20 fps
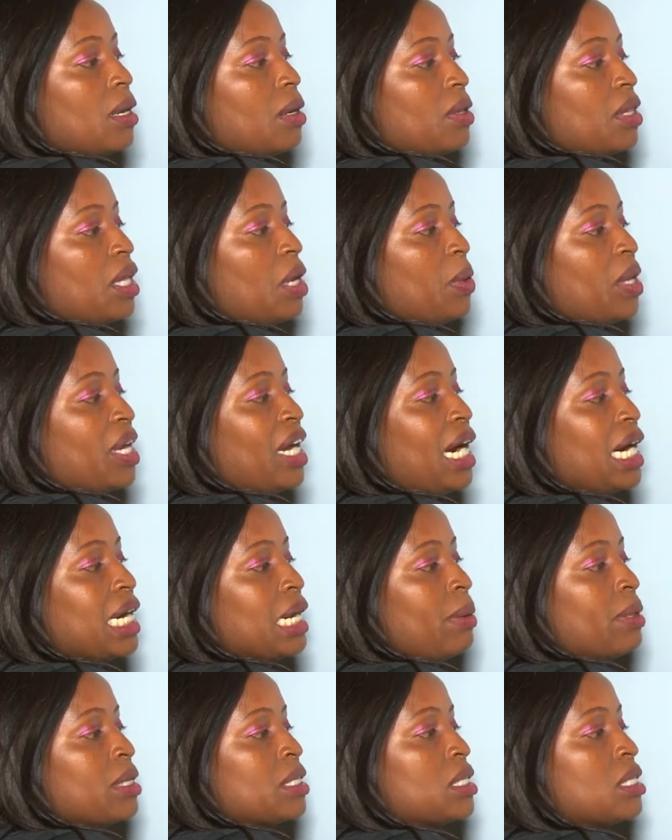Then we add
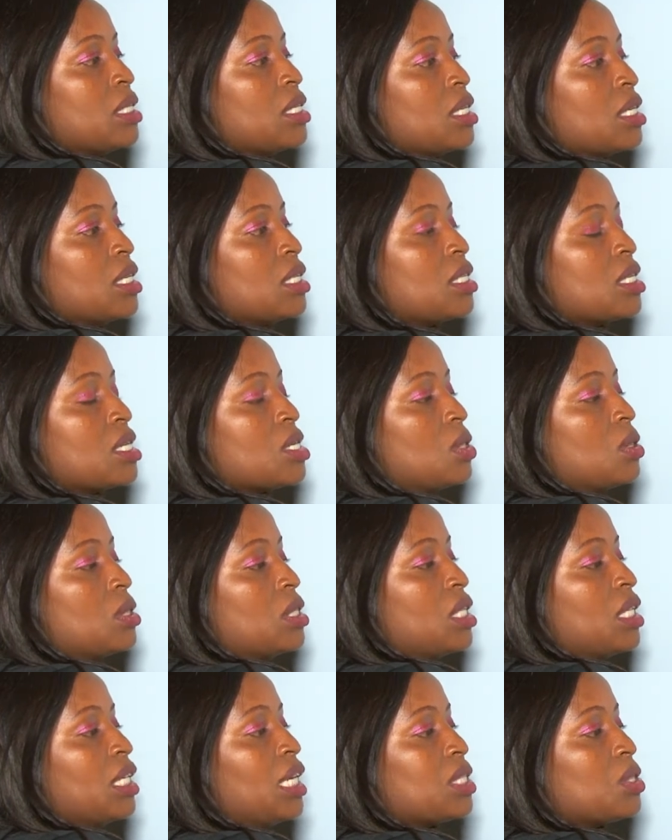our 3
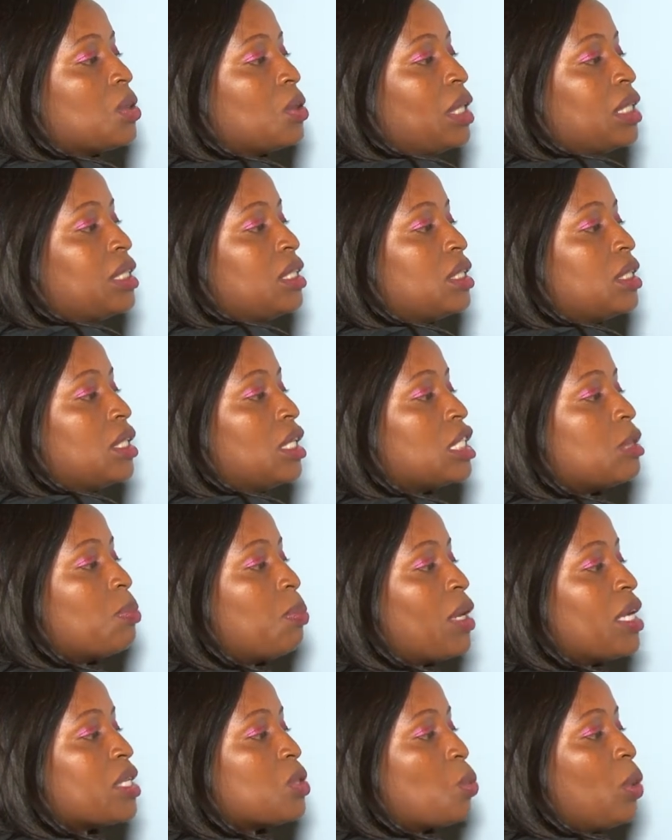zeros there. So that's 6
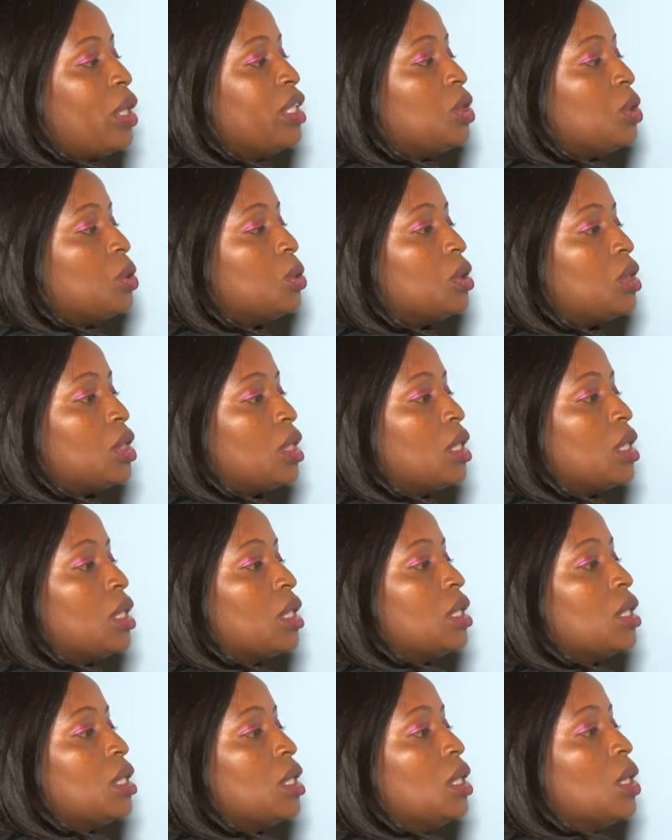plus 1, 2,
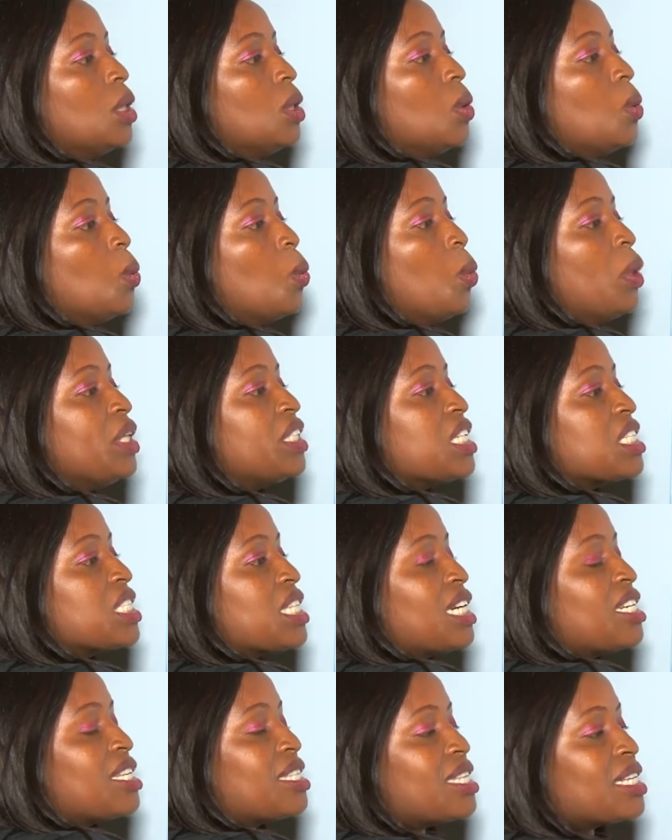3, which is
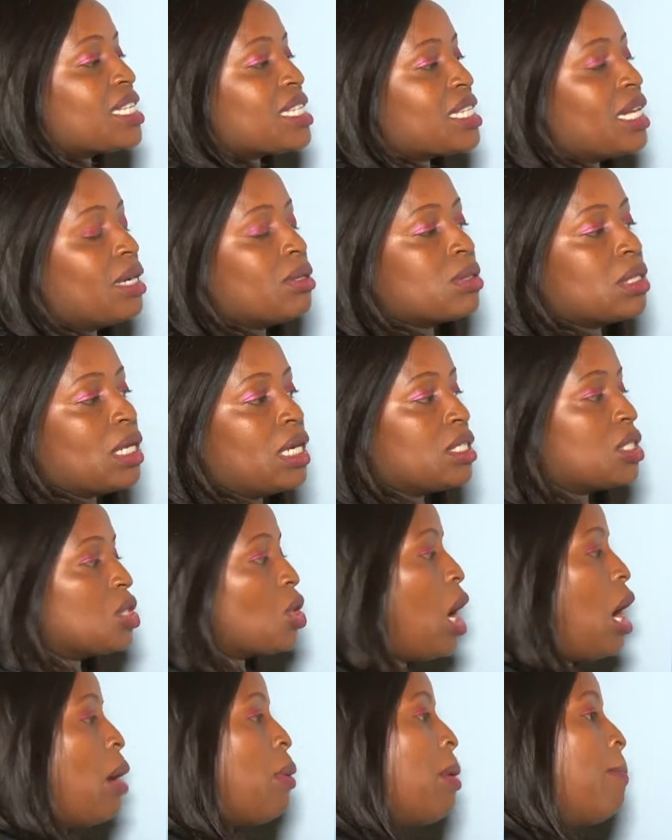36,000.
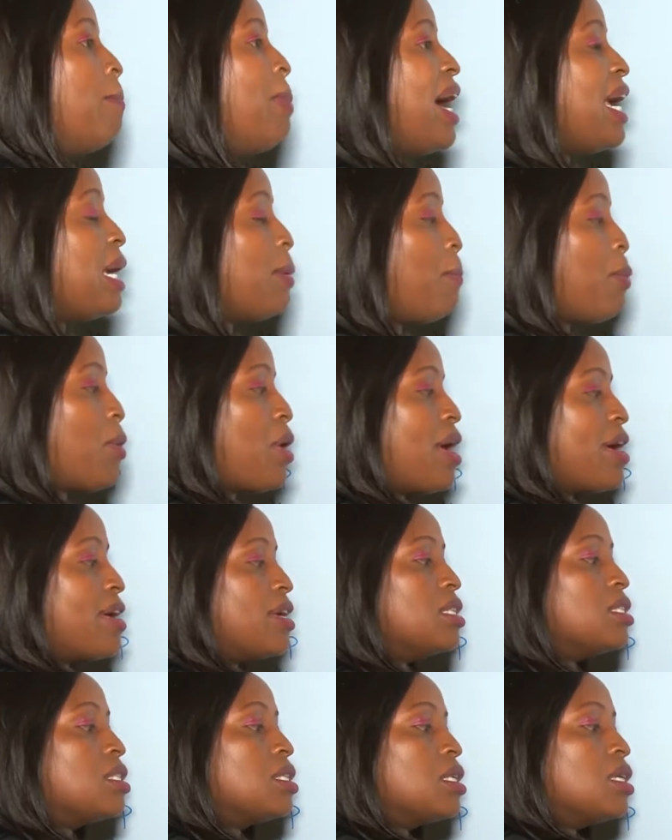So our buying
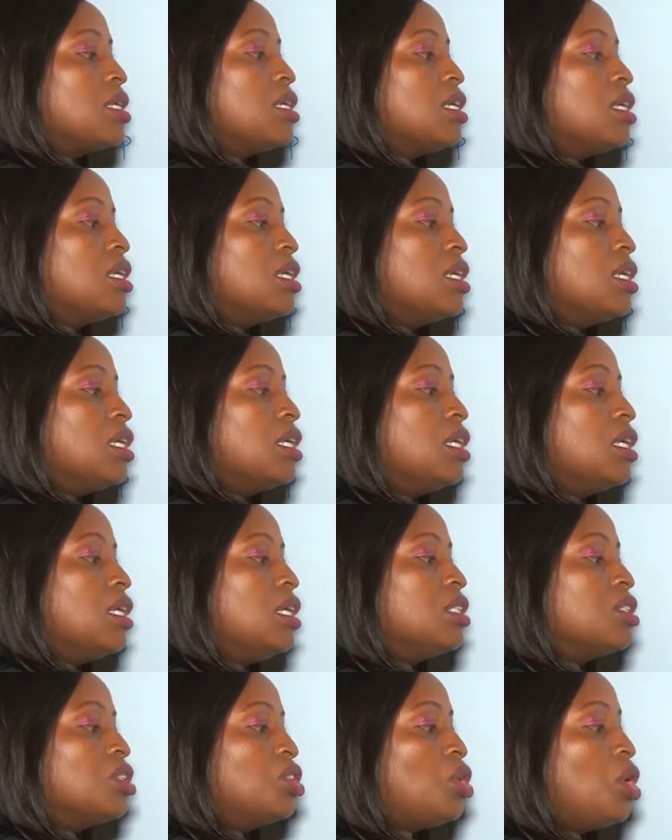price
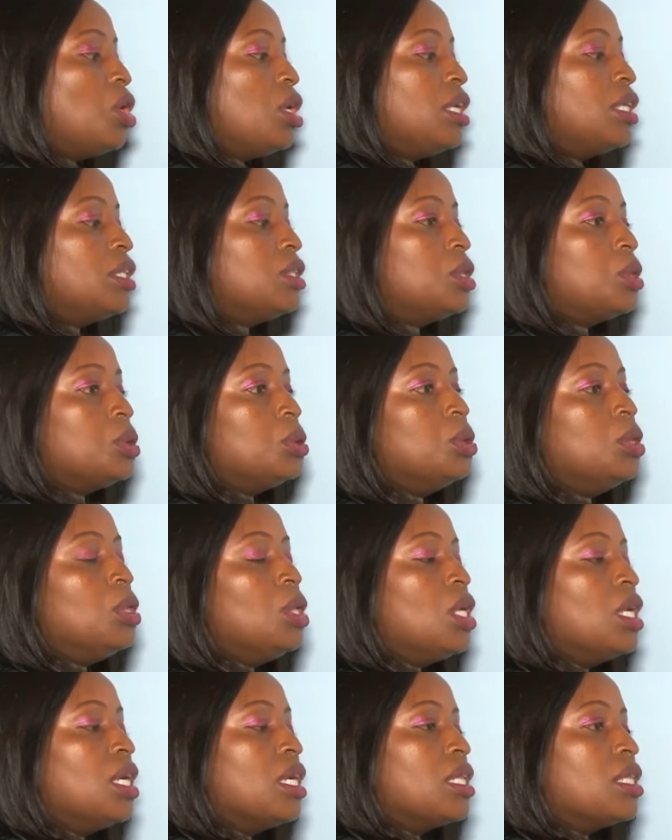is totaling
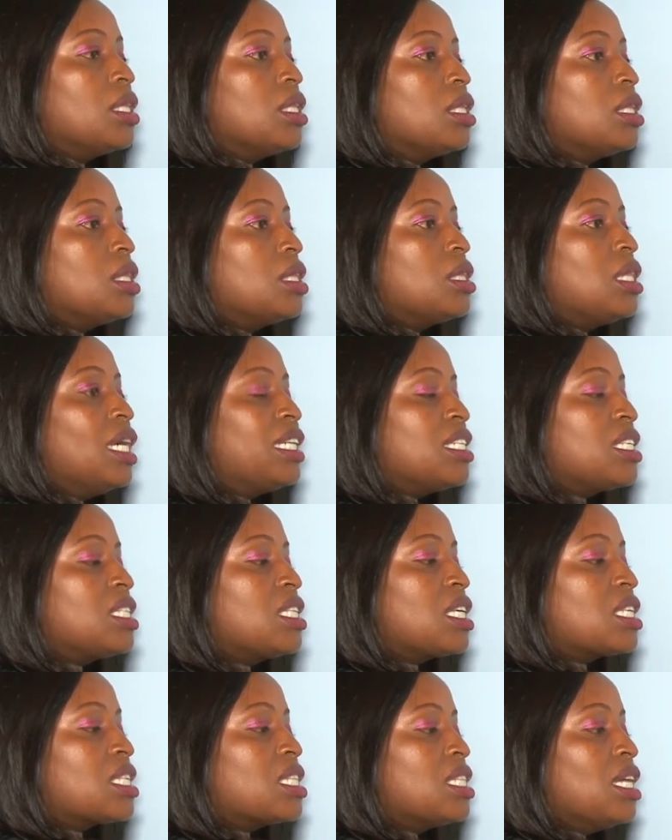to
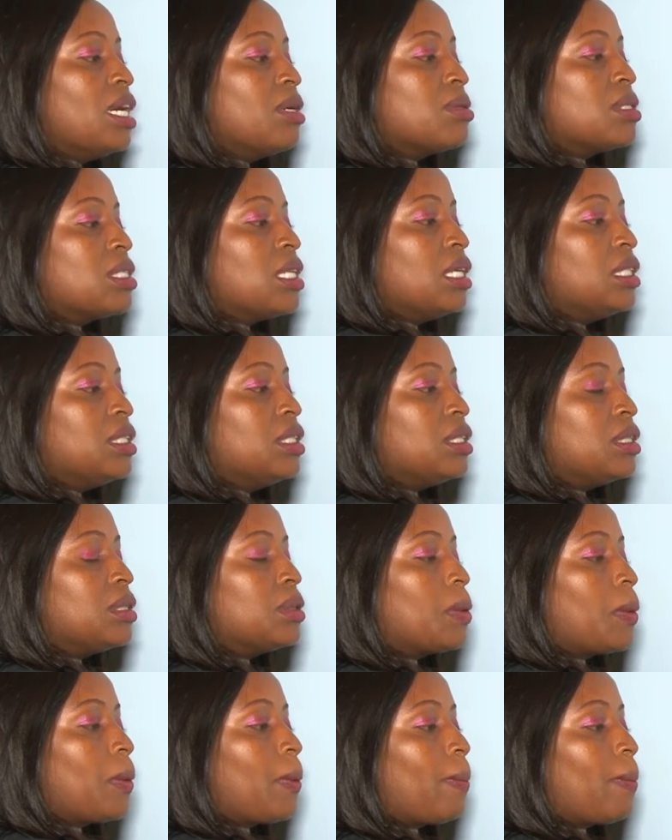36,000.